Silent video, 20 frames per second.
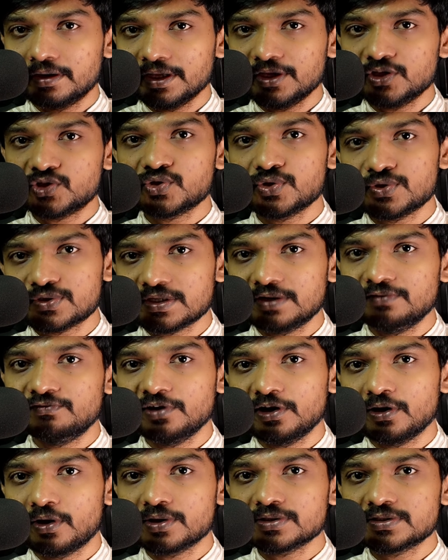teachers and
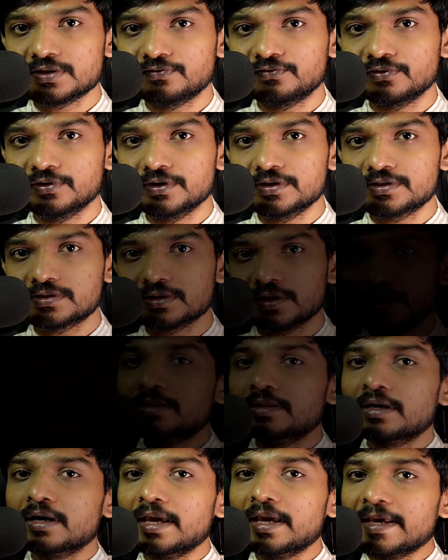philosophers,
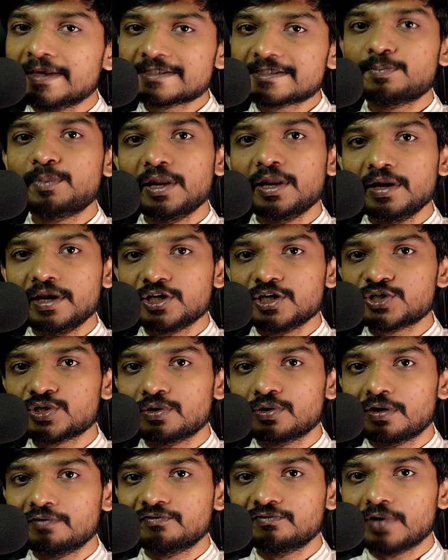the
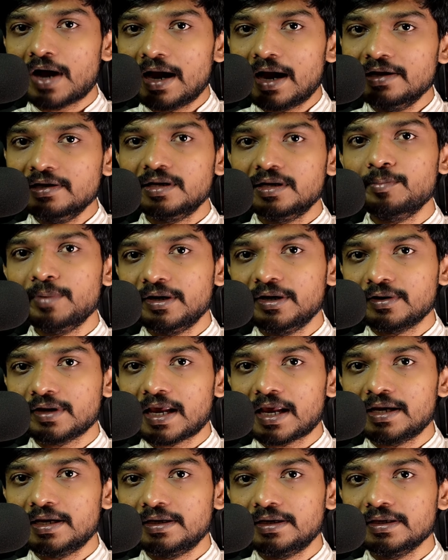explanation of ultimate
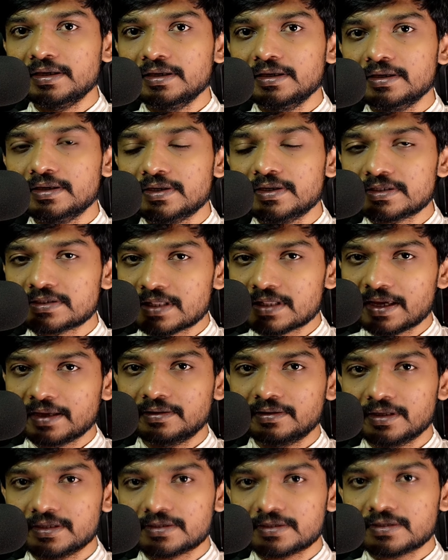reality is
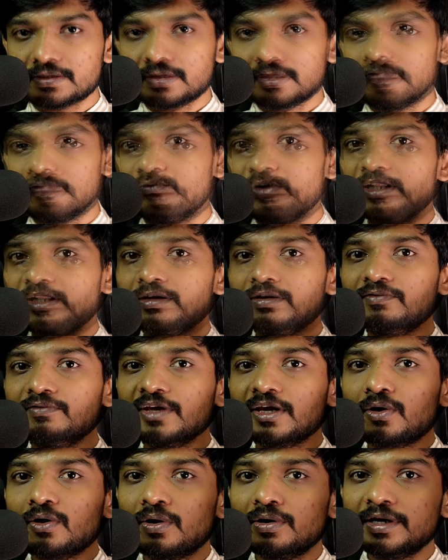like this. Whether
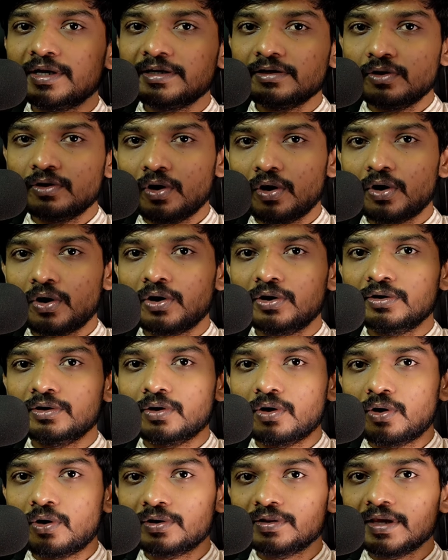we call it God
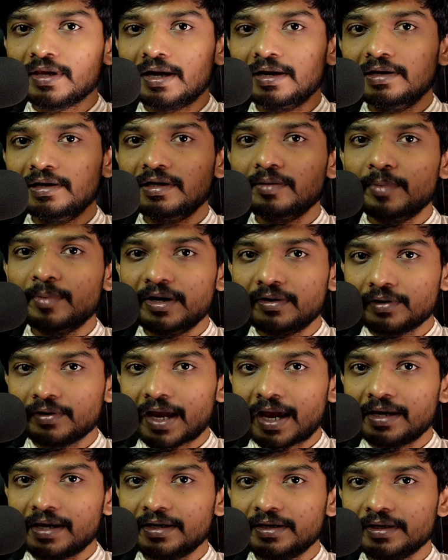or the ultimate
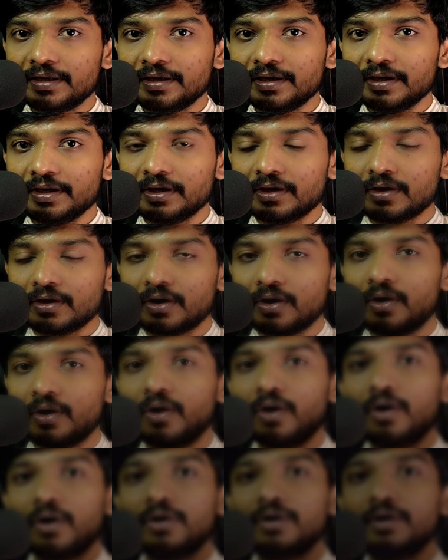reality
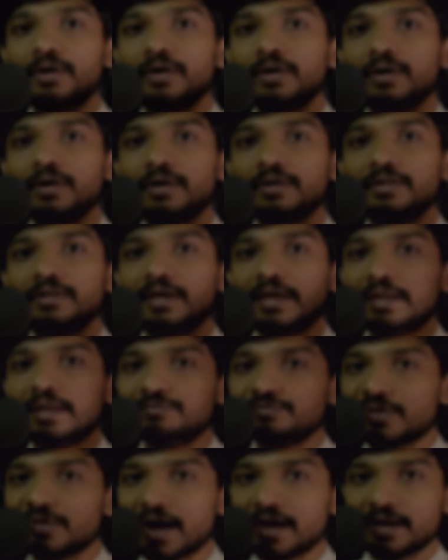or the
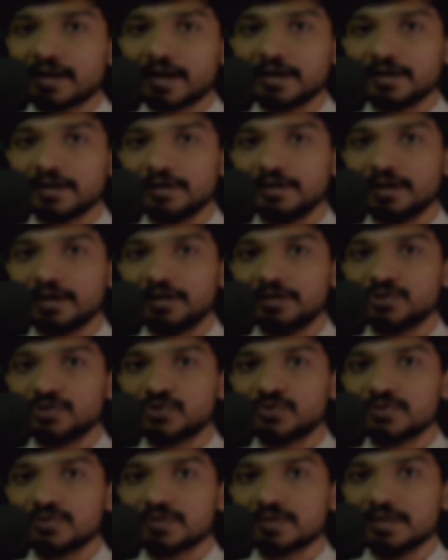infinite
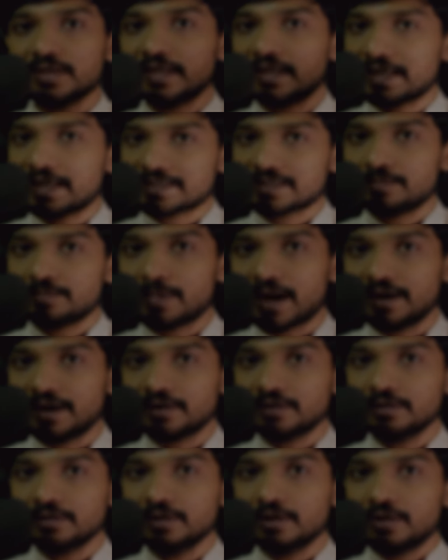intelligence, it doesn't
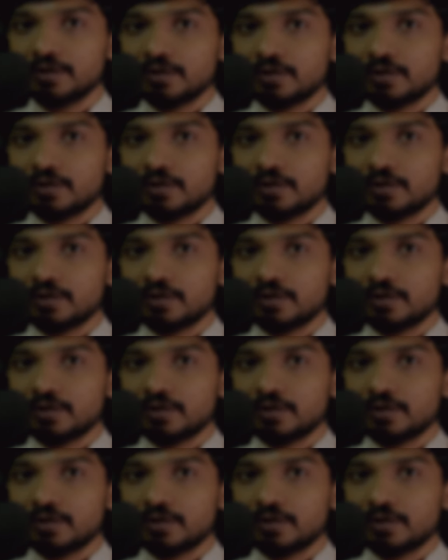matter.